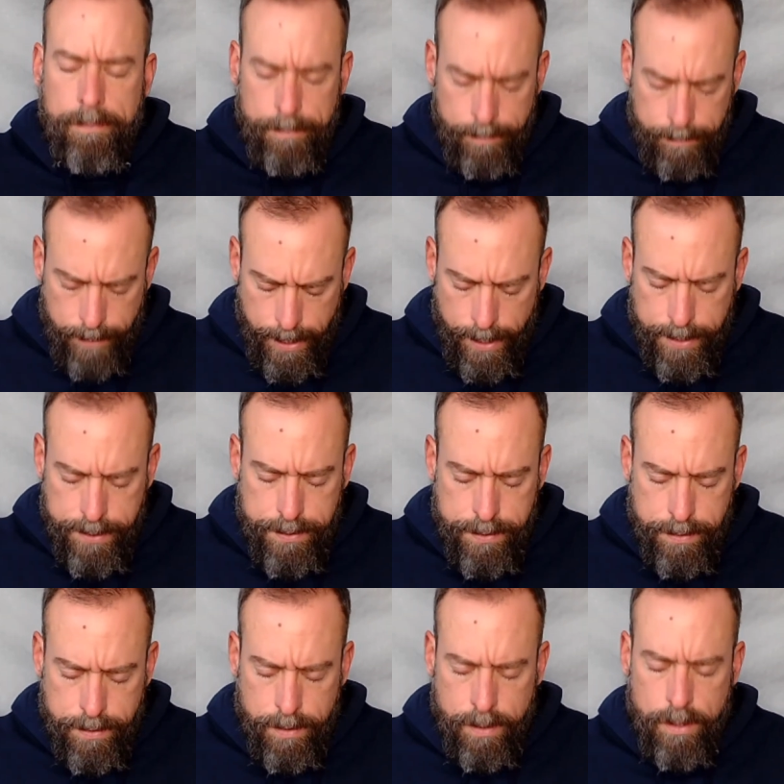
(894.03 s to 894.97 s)

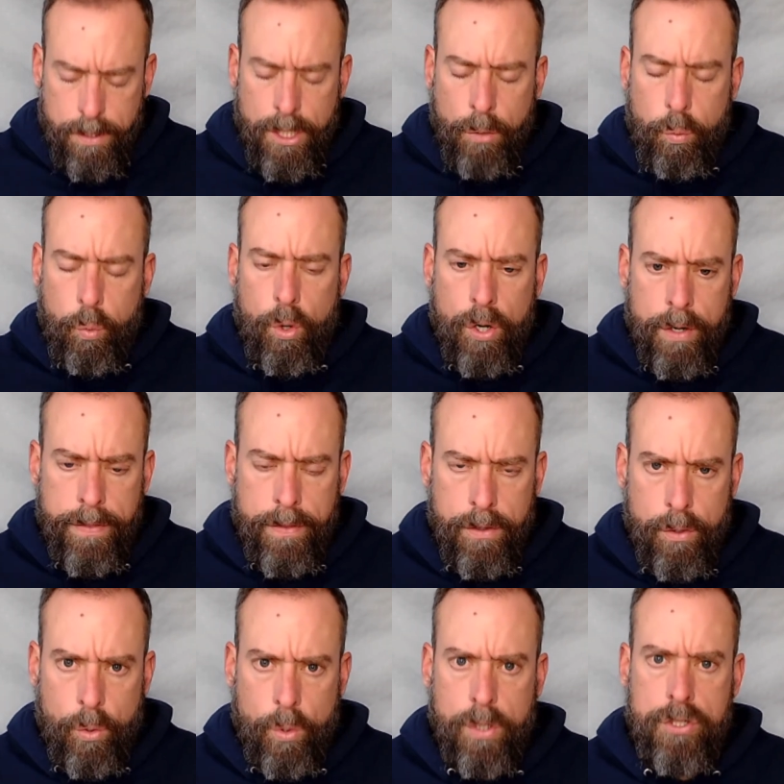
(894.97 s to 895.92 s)
yes the word of the
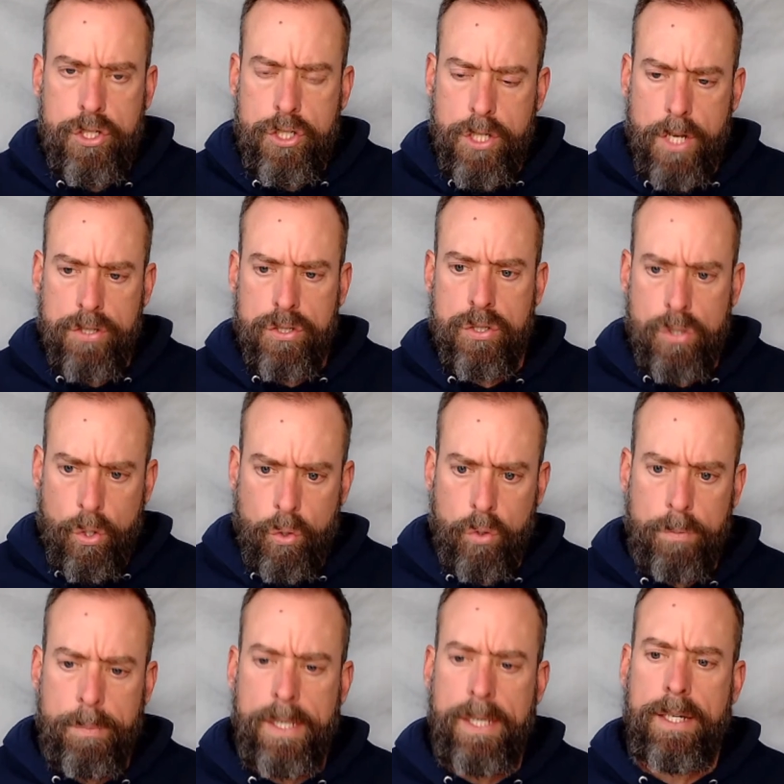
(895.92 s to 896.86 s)
lord just
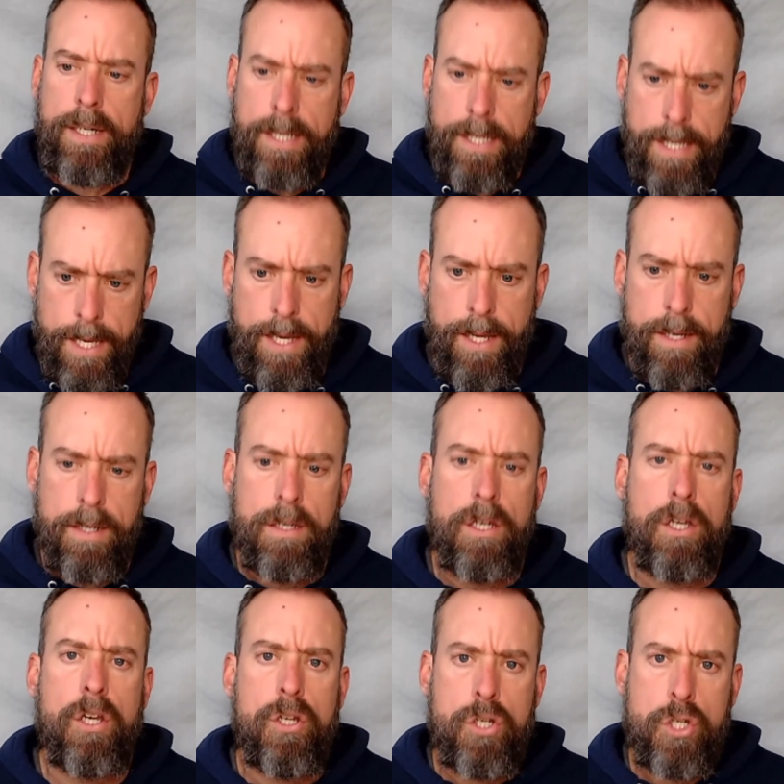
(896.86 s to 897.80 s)
told me again
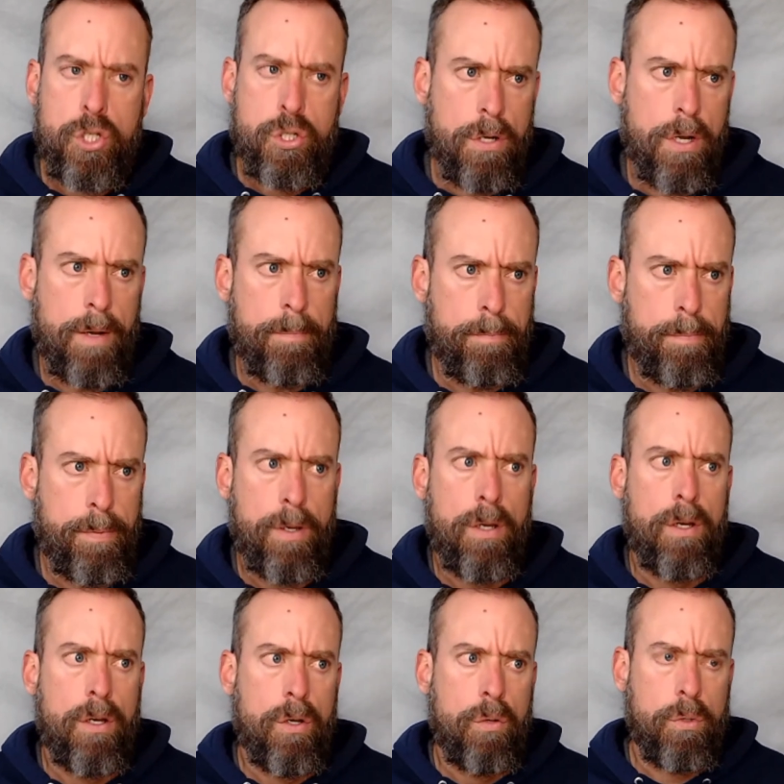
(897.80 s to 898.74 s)
trump
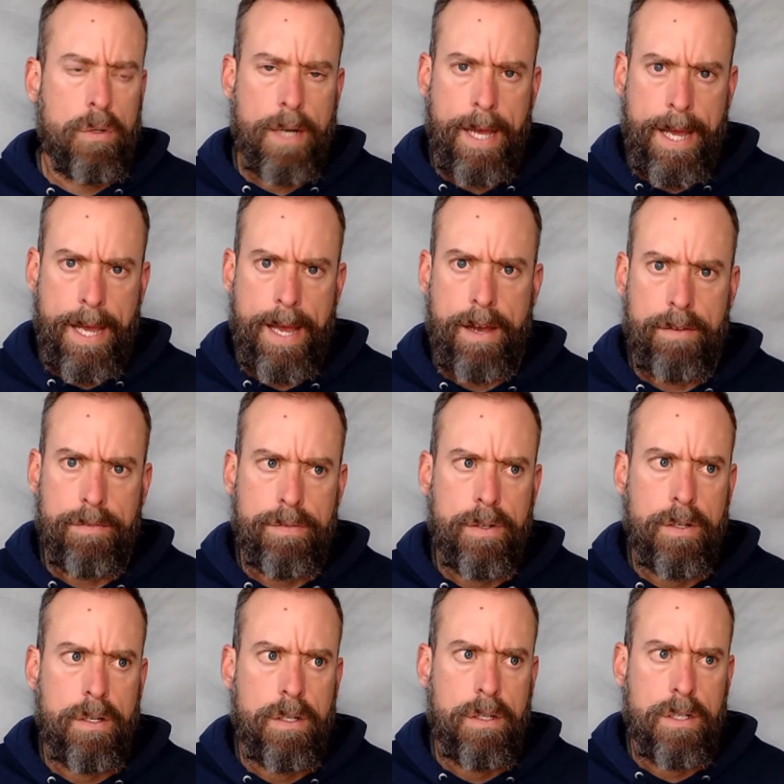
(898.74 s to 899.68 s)
will have
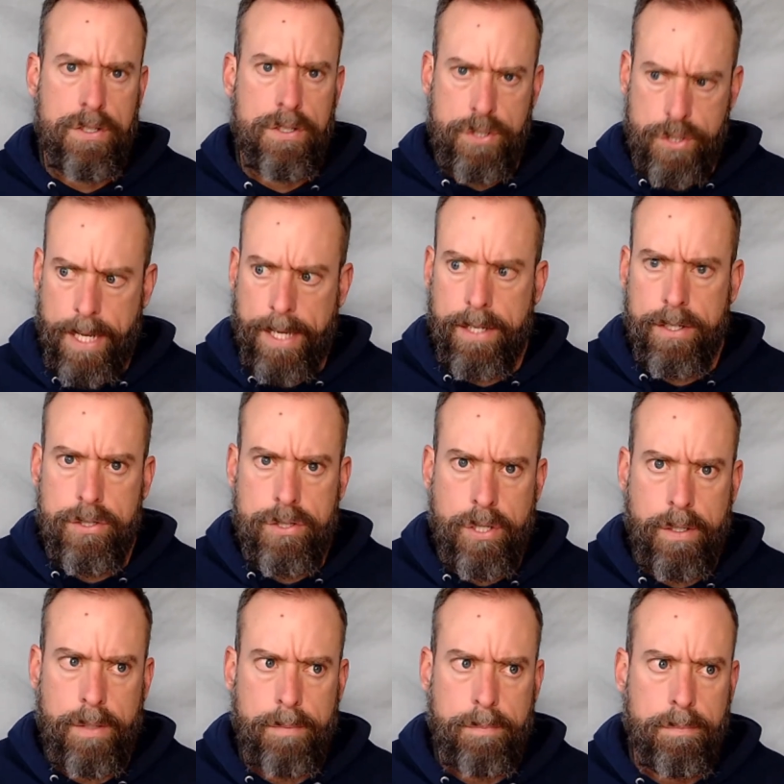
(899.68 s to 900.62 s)
a second term